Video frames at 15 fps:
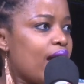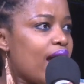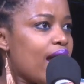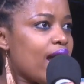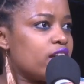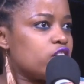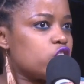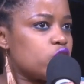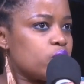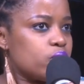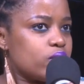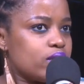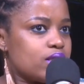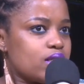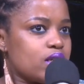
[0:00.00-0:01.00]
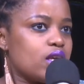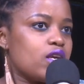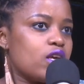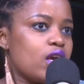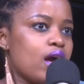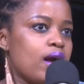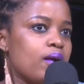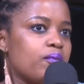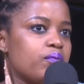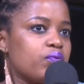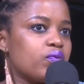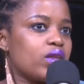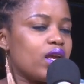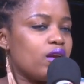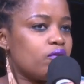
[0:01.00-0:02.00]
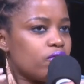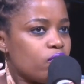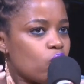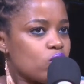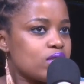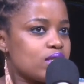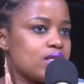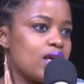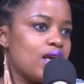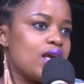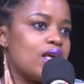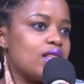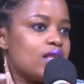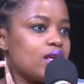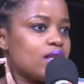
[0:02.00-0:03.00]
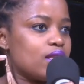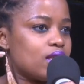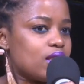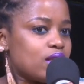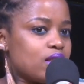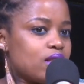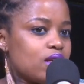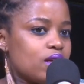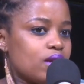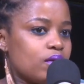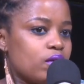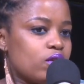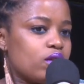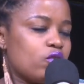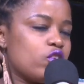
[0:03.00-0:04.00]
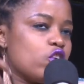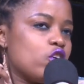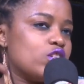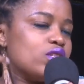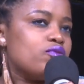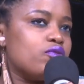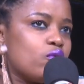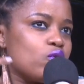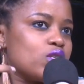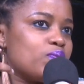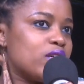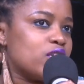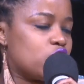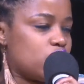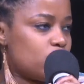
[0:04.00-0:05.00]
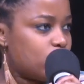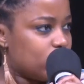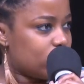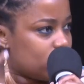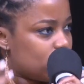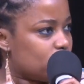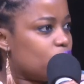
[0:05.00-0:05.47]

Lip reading: And she would enforce or not enforce, but she would,